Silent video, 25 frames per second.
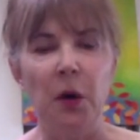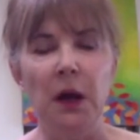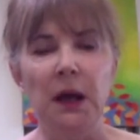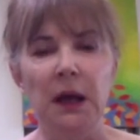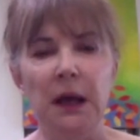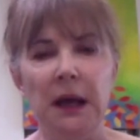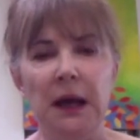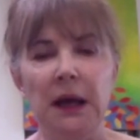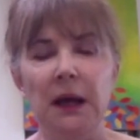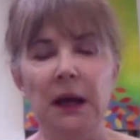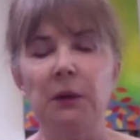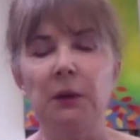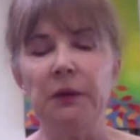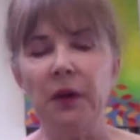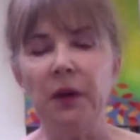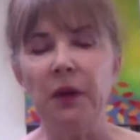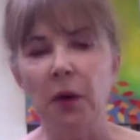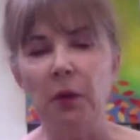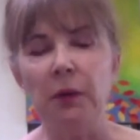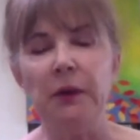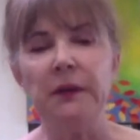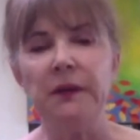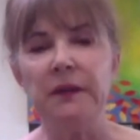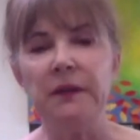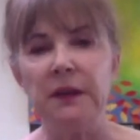I was
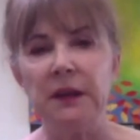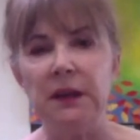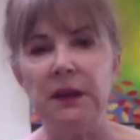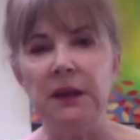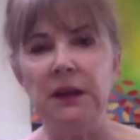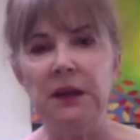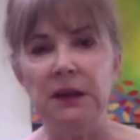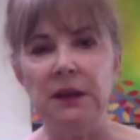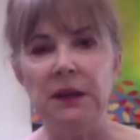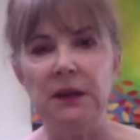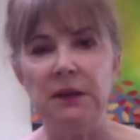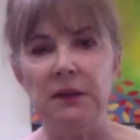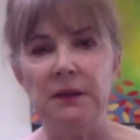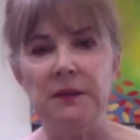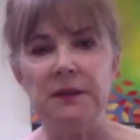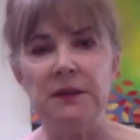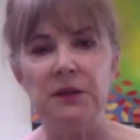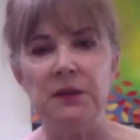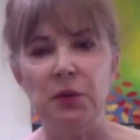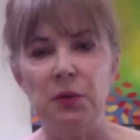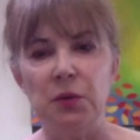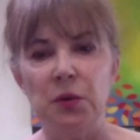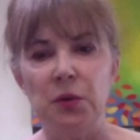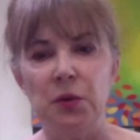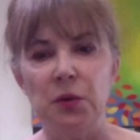always the kid in
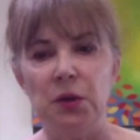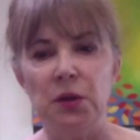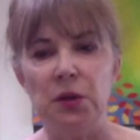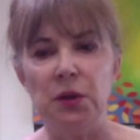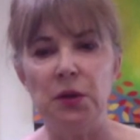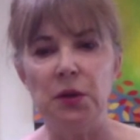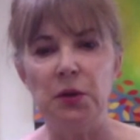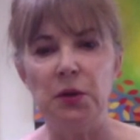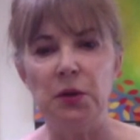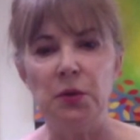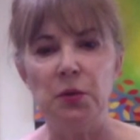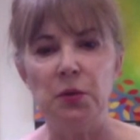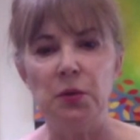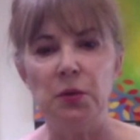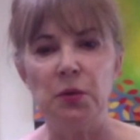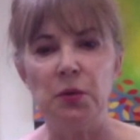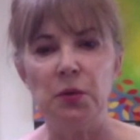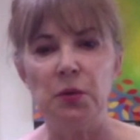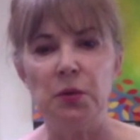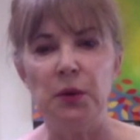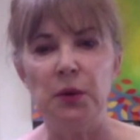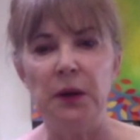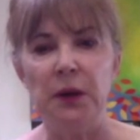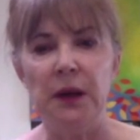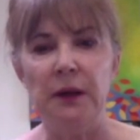school
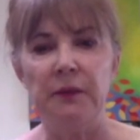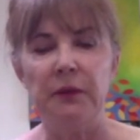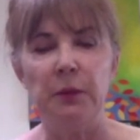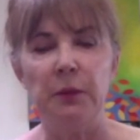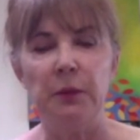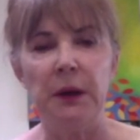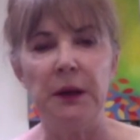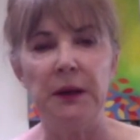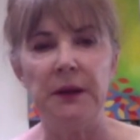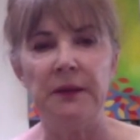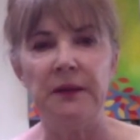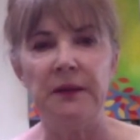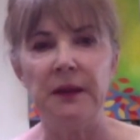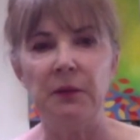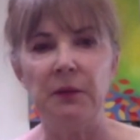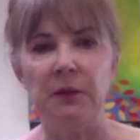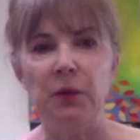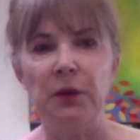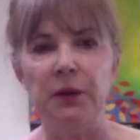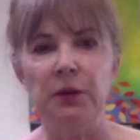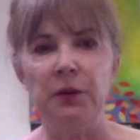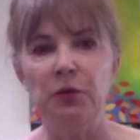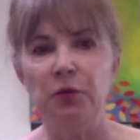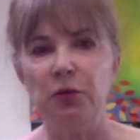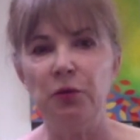who everybody said, will
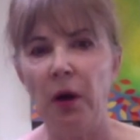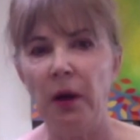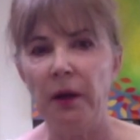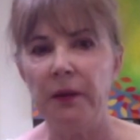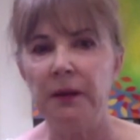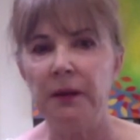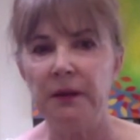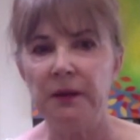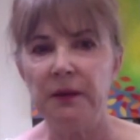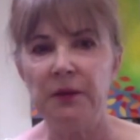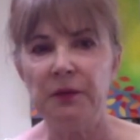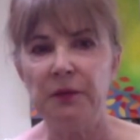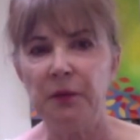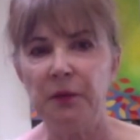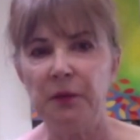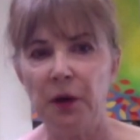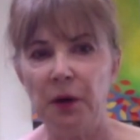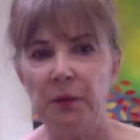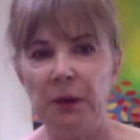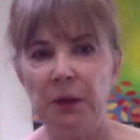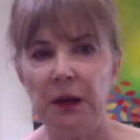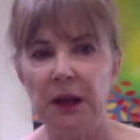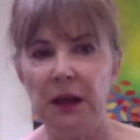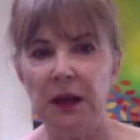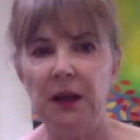you draw this for
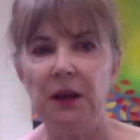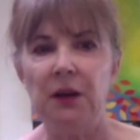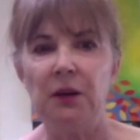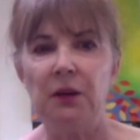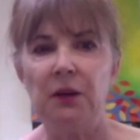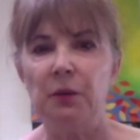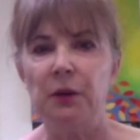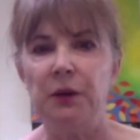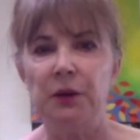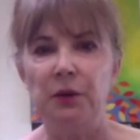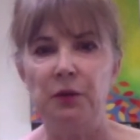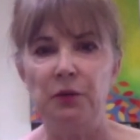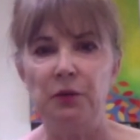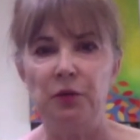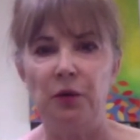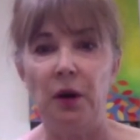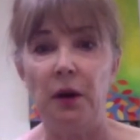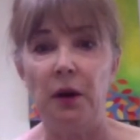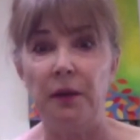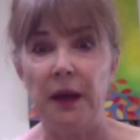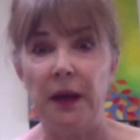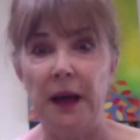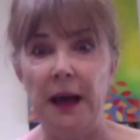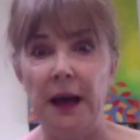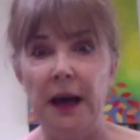me, or will you
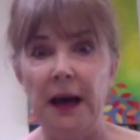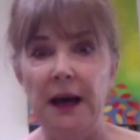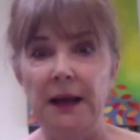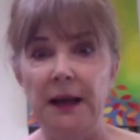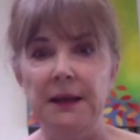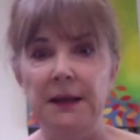draw that?